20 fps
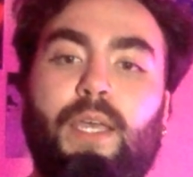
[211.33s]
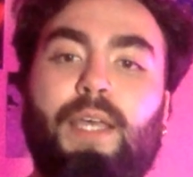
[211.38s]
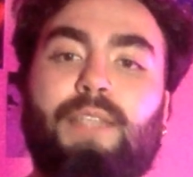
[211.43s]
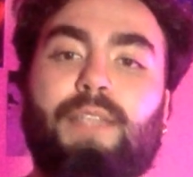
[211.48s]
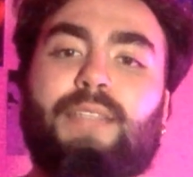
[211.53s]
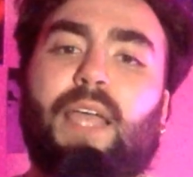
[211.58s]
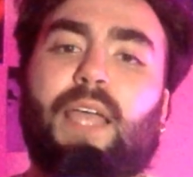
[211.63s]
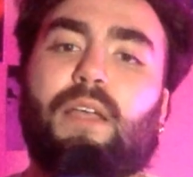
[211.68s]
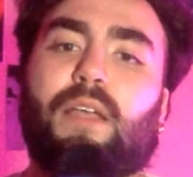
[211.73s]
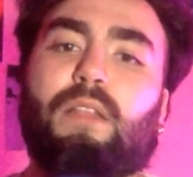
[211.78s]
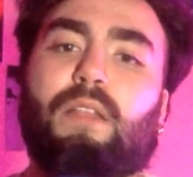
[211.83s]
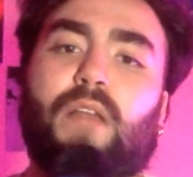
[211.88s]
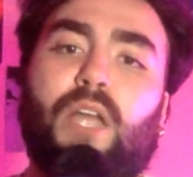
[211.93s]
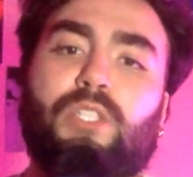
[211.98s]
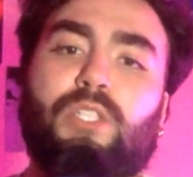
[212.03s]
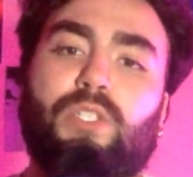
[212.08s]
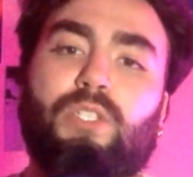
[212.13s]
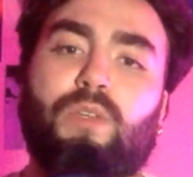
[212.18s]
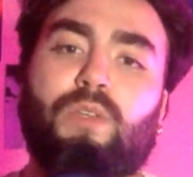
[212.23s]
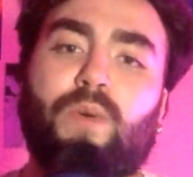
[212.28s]

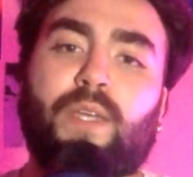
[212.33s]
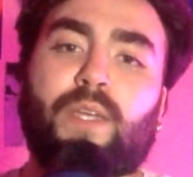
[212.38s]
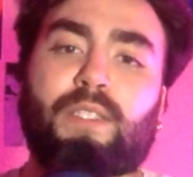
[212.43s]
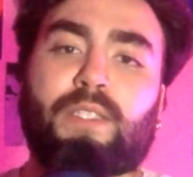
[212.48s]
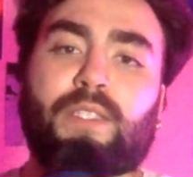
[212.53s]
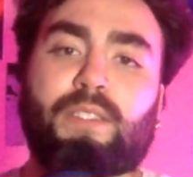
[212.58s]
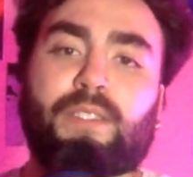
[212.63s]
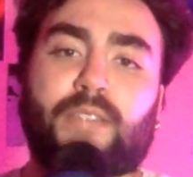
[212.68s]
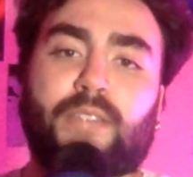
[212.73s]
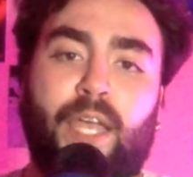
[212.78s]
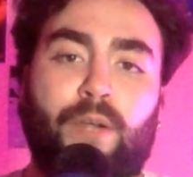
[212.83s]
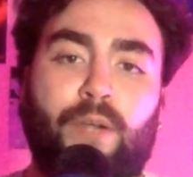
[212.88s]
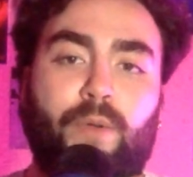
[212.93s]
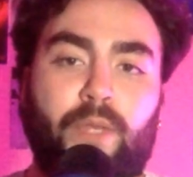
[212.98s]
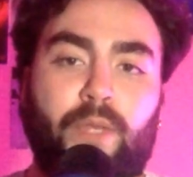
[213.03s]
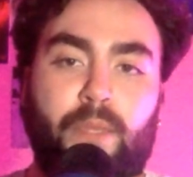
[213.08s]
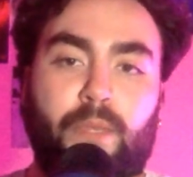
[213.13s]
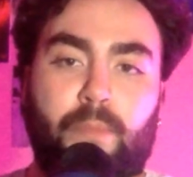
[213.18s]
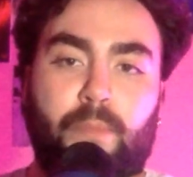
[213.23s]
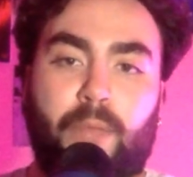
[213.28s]
Psychological and societal
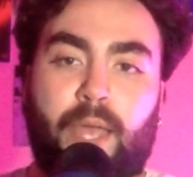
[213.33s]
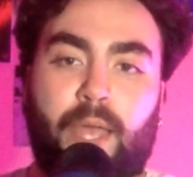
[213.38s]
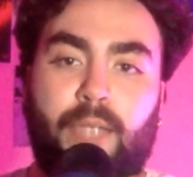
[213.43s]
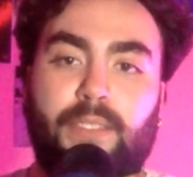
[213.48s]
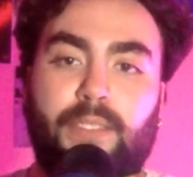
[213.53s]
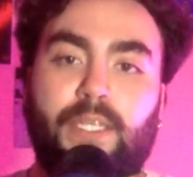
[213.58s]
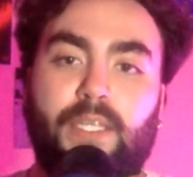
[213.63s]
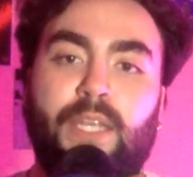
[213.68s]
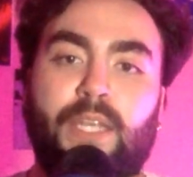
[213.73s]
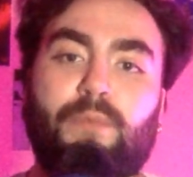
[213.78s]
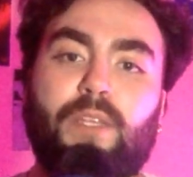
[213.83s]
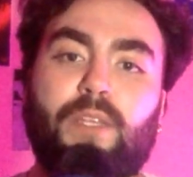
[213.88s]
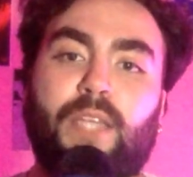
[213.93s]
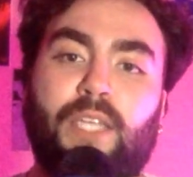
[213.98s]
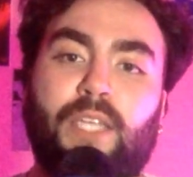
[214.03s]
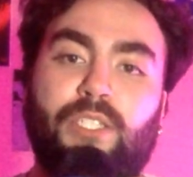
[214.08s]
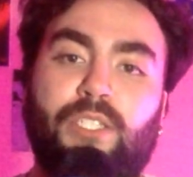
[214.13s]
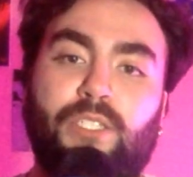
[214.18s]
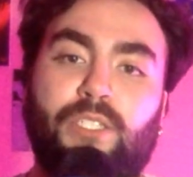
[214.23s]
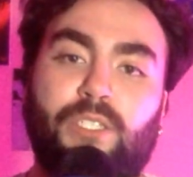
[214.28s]
impact. In
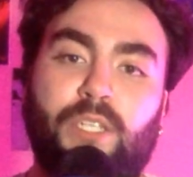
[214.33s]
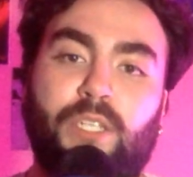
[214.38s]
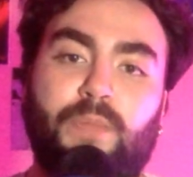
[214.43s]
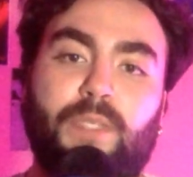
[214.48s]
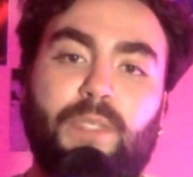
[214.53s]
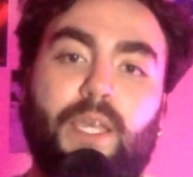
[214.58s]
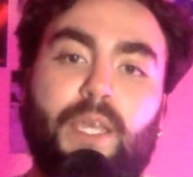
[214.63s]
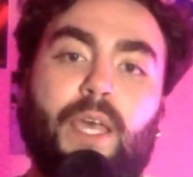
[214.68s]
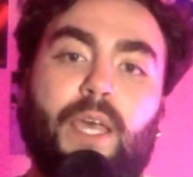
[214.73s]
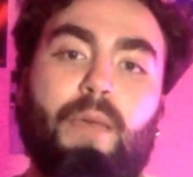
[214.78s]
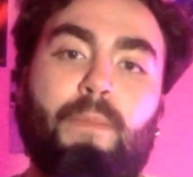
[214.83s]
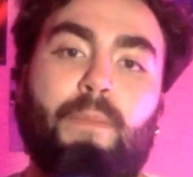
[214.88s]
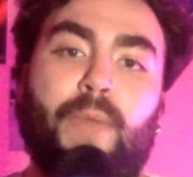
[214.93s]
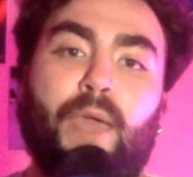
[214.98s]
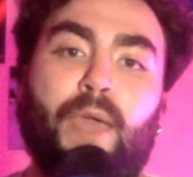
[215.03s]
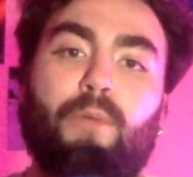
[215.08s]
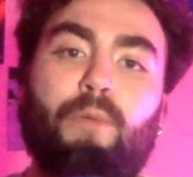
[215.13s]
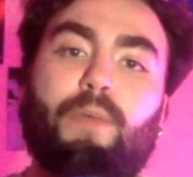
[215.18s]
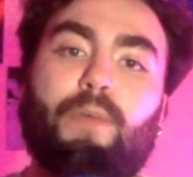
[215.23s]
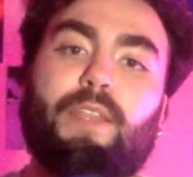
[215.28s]
relationships,
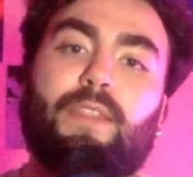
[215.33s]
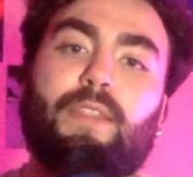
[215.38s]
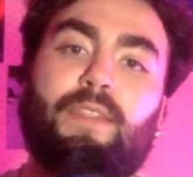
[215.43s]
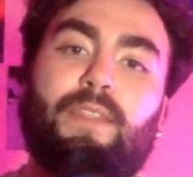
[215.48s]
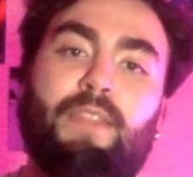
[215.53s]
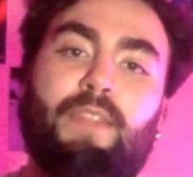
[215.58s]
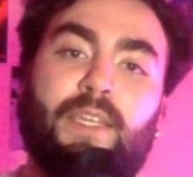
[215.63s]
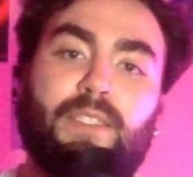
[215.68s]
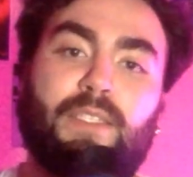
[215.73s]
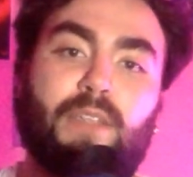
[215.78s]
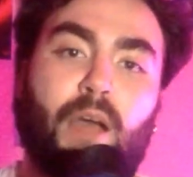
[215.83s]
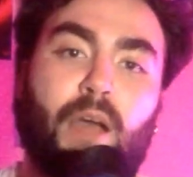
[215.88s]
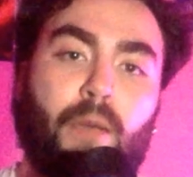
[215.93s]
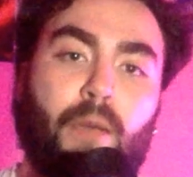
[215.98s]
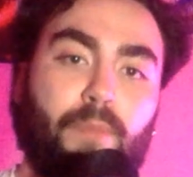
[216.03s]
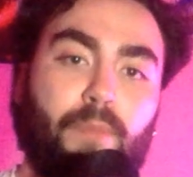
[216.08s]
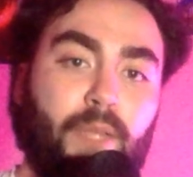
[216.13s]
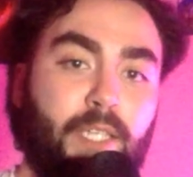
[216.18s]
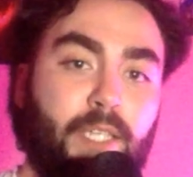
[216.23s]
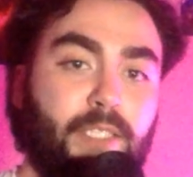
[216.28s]
men with this
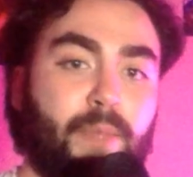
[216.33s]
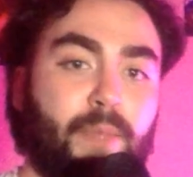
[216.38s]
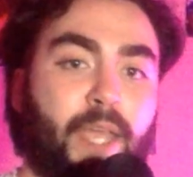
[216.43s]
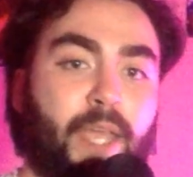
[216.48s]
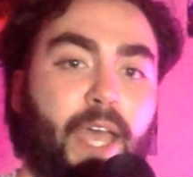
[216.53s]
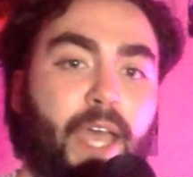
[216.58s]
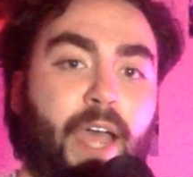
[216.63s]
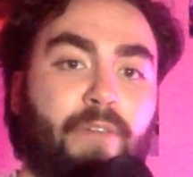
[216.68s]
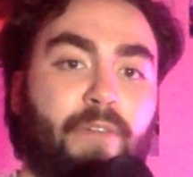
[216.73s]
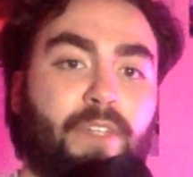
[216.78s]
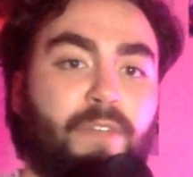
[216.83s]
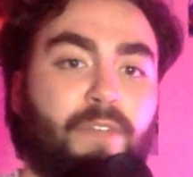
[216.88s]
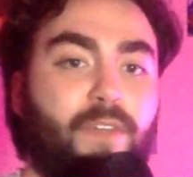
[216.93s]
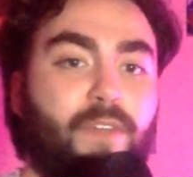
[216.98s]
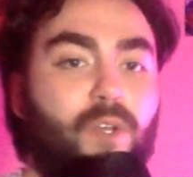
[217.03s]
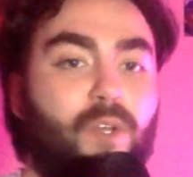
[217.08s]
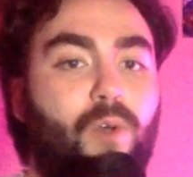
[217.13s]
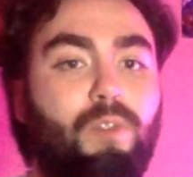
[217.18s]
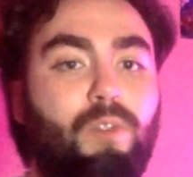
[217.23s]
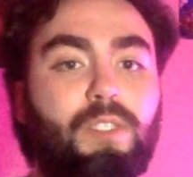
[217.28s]
complex may have
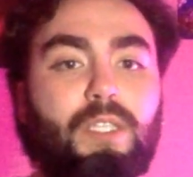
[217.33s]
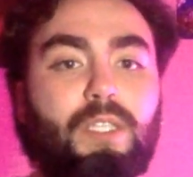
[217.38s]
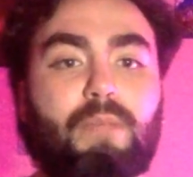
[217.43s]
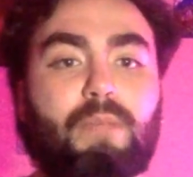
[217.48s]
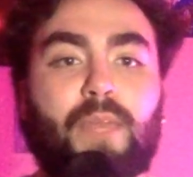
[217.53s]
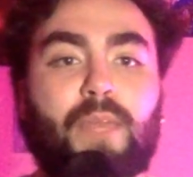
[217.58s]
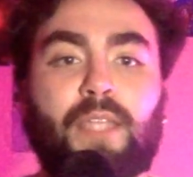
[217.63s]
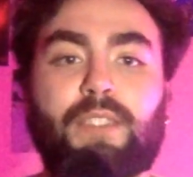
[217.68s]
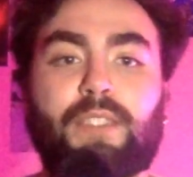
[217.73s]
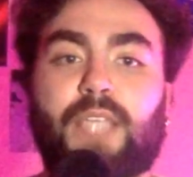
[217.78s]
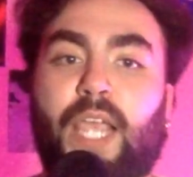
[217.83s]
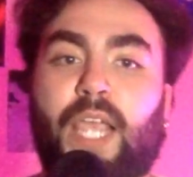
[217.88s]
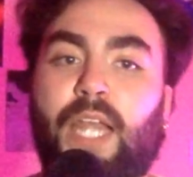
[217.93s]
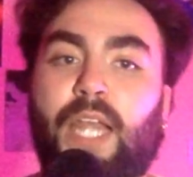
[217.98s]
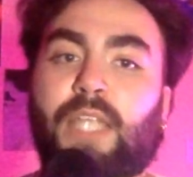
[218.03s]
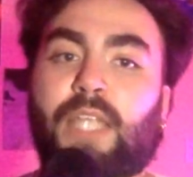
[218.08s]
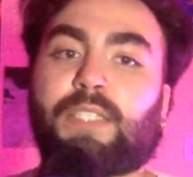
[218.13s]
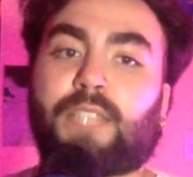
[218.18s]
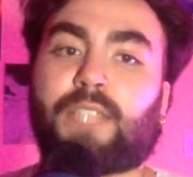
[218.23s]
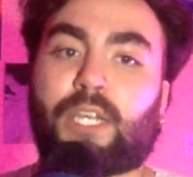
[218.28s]
difficulty
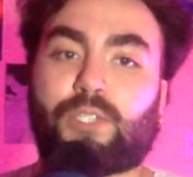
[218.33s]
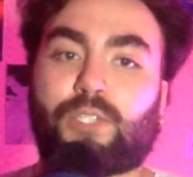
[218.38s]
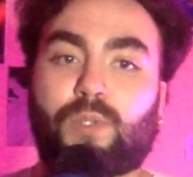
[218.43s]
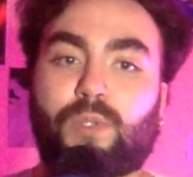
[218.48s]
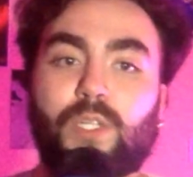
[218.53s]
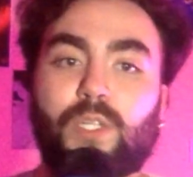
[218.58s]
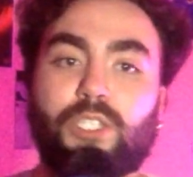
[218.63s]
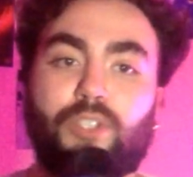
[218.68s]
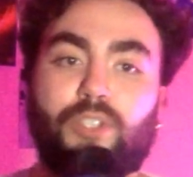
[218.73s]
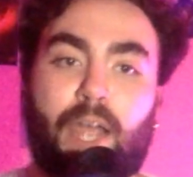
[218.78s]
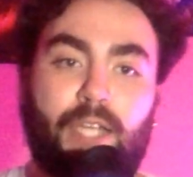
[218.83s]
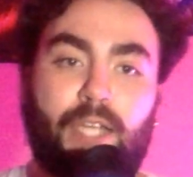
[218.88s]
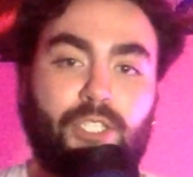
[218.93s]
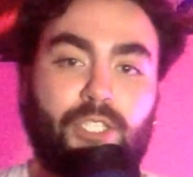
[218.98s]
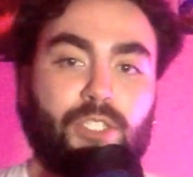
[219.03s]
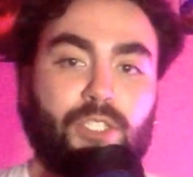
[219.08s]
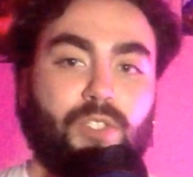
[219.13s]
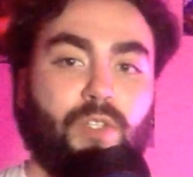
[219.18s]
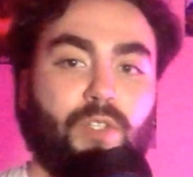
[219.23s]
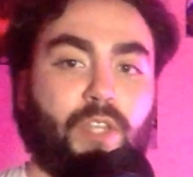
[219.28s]
maintaining sexual
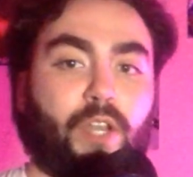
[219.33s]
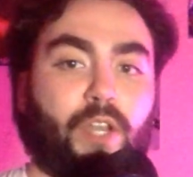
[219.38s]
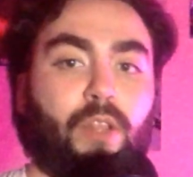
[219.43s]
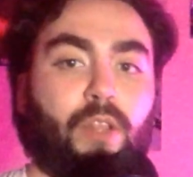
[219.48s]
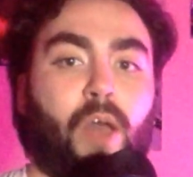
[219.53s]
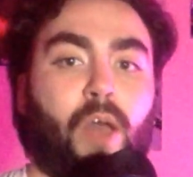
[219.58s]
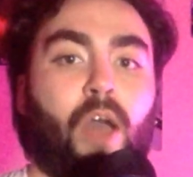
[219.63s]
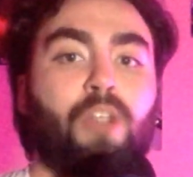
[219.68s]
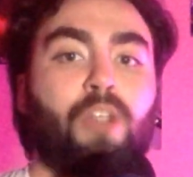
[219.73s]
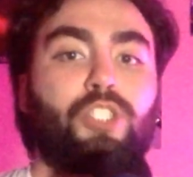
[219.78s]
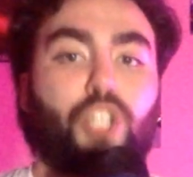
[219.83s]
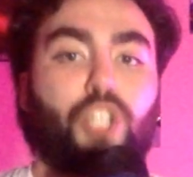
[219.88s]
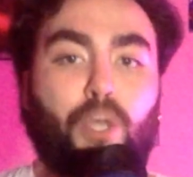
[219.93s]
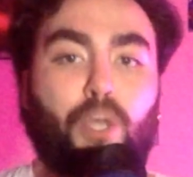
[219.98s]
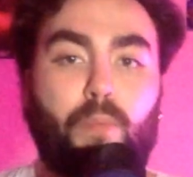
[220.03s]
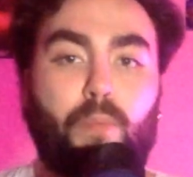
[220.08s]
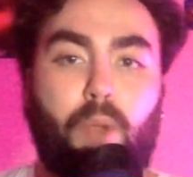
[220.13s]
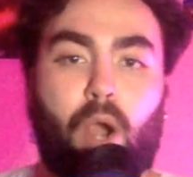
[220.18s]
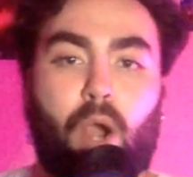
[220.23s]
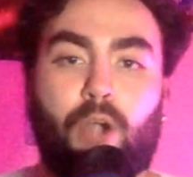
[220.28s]
attraction to their
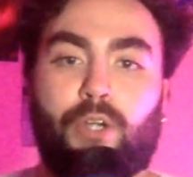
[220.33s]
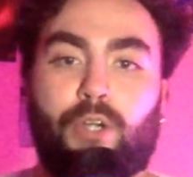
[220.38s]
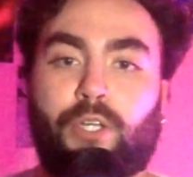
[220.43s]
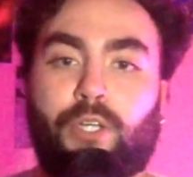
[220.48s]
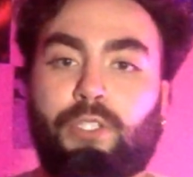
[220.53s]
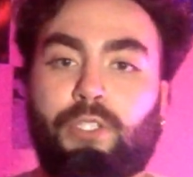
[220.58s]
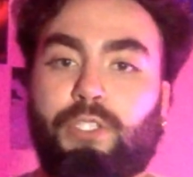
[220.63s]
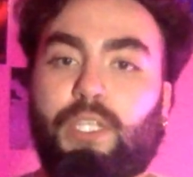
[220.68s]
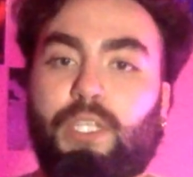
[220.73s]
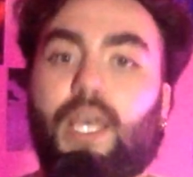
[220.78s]
long-term partners,